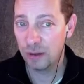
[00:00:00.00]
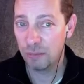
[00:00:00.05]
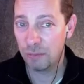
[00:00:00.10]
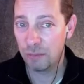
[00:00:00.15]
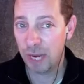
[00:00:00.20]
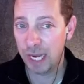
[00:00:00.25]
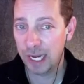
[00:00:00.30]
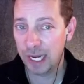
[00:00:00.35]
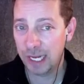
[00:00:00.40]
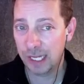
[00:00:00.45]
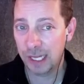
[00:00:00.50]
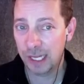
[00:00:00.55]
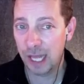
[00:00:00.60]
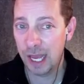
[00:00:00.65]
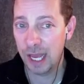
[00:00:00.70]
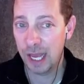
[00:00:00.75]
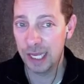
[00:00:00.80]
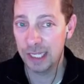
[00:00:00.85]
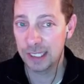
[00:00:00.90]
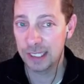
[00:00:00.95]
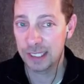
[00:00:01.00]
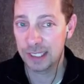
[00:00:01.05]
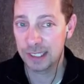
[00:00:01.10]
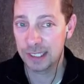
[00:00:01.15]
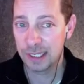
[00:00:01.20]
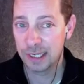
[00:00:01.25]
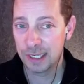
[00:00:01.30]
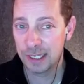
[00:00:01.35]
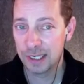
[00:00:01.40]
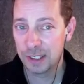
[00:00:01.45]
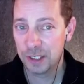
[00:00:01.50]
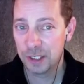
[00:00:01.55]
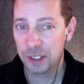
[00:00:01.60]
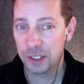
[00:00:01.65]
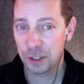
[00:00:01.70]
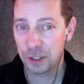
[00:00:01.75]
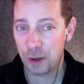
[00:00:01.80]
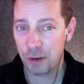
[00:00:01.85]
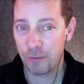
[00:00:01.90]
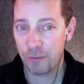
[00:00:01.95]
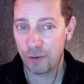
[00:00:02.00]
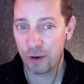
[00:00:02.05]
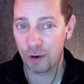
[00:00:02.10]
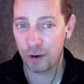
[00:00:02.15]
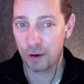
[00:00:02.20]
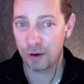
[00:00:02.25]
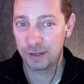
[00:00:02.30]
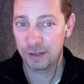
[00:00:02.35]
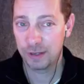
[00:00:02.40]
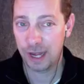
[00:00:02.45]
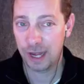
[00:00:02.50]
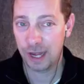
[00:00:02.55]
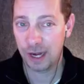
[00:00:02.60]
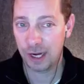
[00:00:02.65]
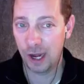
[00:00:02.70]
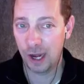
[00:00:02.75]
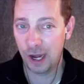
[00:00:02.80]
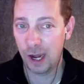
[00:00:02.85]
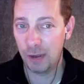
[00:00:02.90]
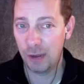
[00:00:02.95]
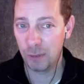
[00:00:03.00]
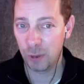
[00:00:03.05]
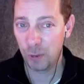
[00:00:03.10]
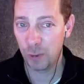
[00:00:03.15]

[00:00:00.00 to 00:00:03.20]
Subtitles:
my client's server.com